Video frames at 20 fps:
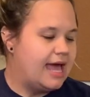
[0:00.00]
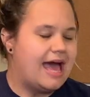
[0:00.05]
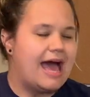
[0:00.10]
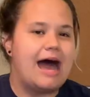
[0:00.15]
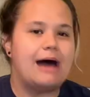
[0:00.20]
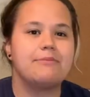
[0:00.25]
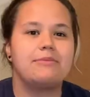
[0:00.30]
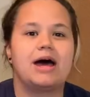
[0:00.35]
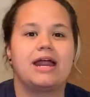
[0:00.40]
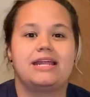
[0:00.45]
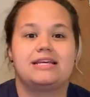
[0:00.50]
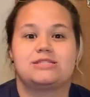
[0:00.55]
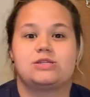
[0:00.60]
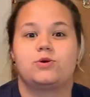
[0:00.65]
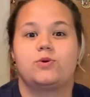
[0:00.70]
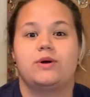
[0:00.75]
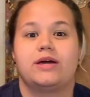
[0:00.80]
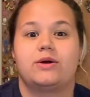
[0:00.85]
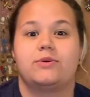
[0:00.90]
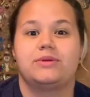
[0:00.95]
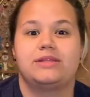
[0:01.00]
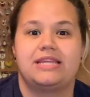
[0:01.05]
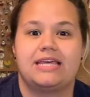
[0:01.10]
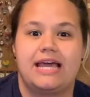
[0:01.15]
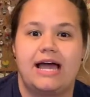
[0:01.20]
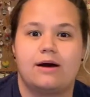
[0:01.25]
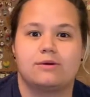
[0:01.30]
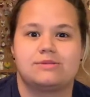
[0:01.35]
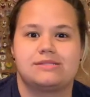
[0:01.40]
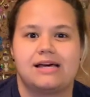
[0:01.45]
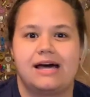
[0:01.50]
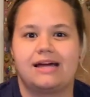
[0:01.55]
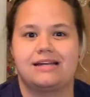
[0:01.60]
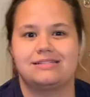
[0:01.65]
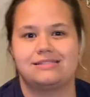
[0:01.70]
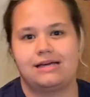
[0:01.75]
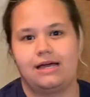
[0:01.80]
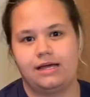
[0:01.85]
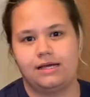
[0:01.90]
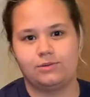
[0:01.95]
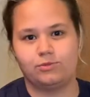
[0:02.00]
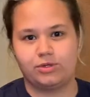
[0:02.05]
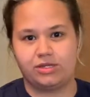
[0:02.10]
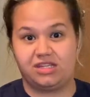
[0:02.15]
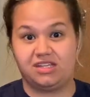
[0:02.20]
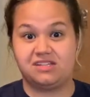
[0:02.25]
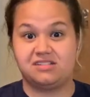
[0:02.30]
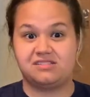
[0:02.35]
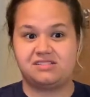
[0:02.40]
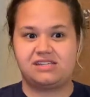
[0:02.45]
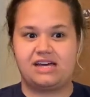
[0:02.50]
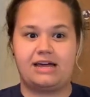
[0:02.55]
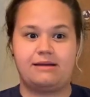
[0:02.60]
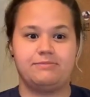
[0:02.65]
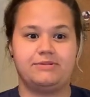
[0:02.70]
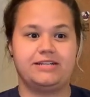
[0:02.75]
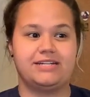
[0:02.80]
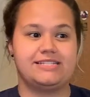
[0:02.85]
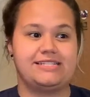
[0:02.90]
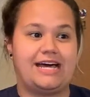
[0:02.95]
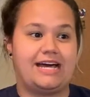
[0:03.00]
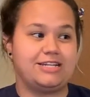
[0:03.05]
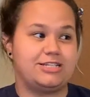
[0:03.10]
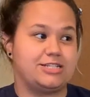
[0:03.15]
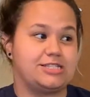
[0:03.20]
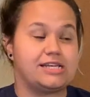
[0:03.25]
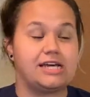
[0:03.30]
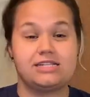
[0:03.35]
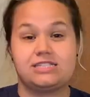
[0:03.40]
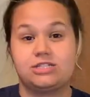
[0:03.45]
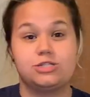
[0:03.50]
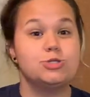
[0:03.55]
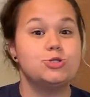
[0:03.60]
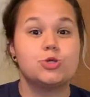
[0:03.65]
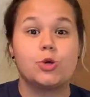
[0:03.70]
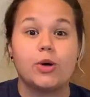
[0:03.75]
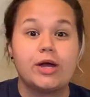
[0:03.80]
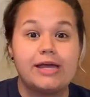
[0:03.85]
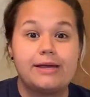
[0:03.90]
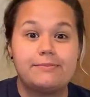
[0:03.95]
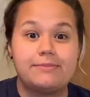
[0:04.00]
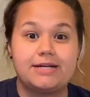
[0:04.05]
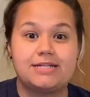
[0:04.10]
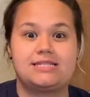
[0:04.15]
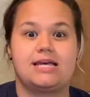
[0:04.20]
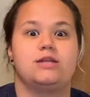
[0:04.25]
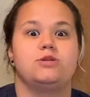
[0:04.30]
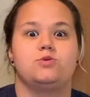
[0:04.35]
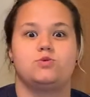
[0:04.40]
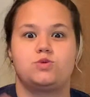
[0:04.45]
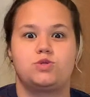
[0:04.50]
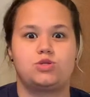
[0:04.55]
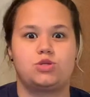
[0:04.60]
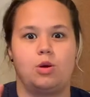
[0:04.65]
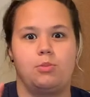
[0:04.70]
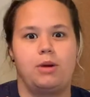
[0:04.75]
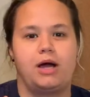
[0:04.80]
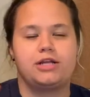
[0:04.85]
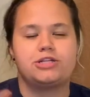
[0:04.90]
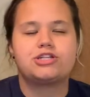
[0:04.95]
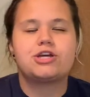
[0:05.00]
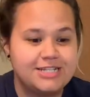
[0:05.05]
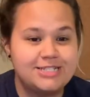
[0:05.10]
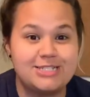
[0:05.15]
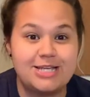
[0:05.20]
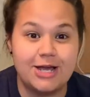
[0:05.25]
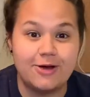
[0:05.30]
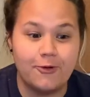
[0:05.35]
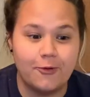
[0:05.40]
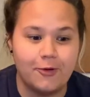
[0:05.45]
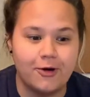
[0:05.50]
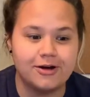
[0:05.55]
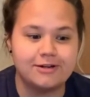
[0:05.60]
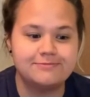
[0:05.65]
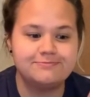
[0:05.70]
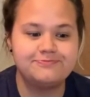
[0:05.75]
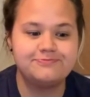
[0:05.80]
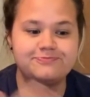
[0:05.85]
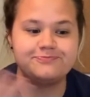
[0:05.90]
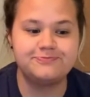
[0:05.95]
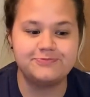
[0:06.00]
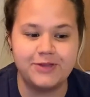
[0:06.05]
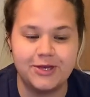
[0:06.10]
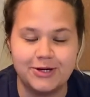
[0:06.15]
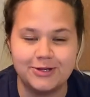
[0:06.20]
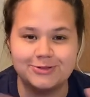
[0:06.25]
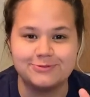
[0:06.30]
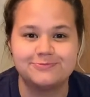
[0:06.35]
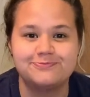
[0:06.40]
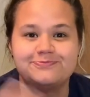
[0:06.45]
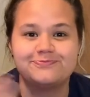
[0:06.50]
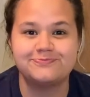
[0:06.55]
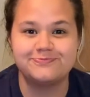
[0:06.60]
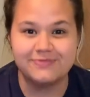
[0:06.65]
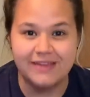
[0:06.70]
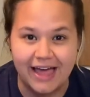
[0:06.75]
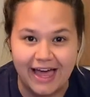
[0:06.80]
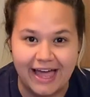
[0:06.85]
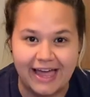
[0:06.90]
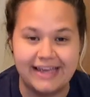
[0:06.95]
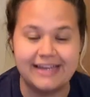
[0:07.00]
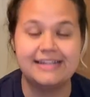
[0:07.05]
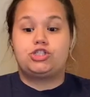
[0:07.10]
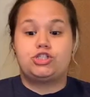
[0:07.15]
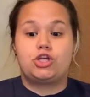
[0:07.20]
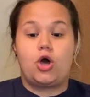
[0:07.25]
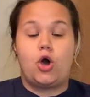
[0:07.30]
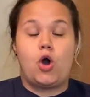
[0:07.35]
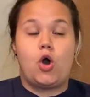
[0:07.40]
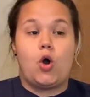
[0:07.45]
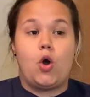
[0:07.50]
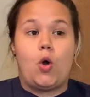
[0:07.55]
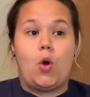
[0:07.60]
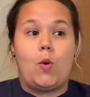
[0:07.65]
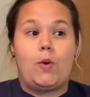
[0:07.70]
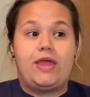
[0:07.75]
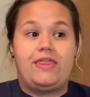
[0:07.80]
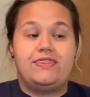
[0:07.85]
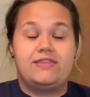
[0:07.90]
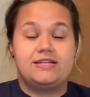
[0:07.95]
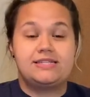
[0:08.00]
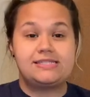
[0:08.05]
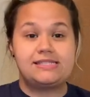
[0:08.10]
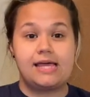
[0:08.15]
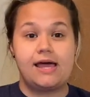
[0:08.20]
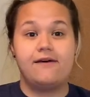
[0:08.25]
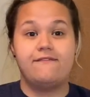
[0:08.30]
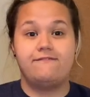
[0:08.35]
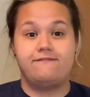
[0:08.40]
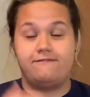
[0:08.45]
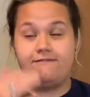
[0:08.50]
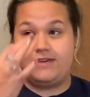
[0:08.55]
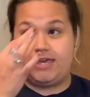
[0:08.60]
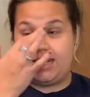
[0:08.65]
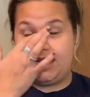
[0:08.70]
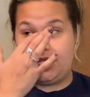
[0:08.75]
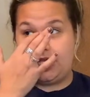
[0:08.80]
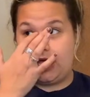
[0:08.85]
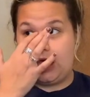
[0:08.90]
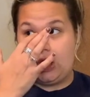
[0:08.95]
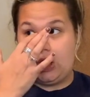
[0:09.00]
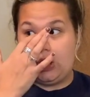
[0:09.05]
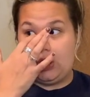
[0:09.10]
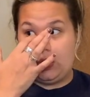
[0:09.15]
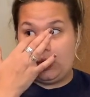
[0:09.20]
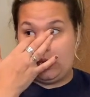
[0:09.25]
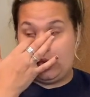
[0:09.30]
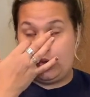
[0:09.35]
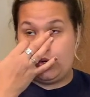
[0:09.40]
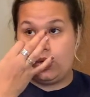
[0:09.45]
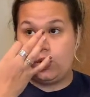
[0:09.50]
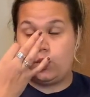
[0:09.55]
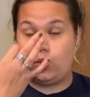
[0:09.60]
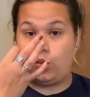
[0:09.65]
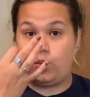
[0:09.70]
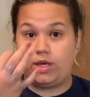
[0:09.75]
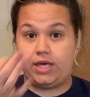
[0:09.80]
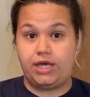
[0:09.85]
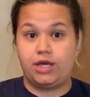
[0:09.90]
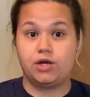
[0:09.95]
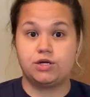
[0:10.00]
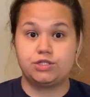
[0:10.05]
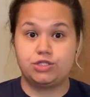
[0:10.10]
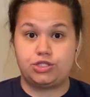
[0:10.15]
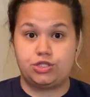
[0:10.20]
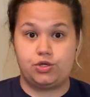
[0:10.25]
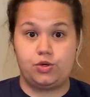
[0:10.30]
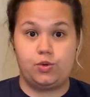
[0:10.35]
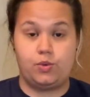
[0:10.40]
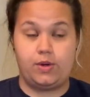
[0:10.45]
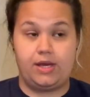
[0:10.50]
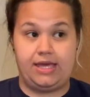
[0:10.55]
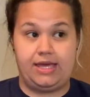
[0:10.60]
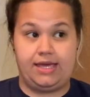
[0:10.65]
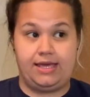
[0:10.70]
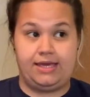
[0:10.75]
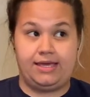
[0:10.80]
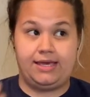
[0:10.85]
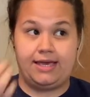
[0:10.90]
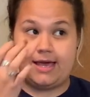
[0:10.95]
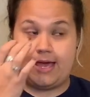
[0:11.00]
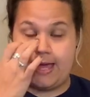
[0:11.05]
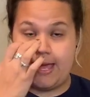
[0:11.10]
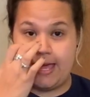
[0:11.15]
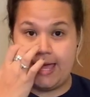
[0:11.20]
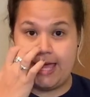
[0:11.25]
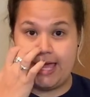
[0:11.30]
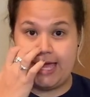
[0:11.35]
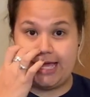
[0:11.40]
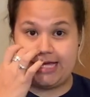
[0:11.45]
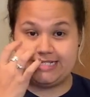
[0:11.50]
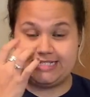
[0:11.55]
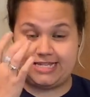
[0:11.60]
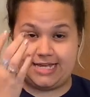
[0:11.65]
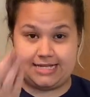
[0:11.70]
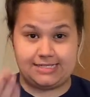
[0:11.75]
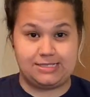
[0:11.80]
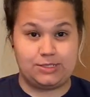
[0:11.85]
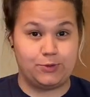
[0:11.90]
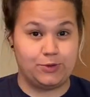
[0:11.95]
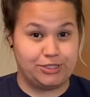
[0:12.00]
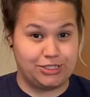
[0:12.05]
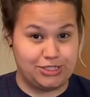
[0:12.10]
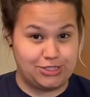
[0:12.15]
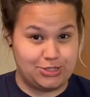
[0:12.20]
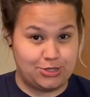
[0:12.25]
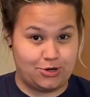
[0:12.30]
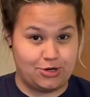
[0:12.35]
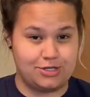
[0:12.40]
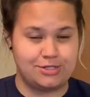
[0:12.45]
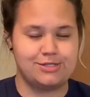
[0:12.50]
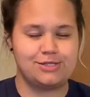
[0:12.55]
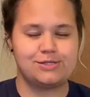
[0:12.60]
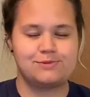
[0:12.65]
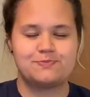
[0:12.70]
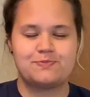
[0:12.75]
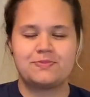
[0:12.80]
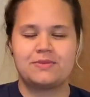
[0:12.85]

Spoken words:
I'm not as quick with the outside as I am with the inside because I just like to enjoy it because I do so much. Decor, new, hi. So in this video, we are doing Dancing with the Stars.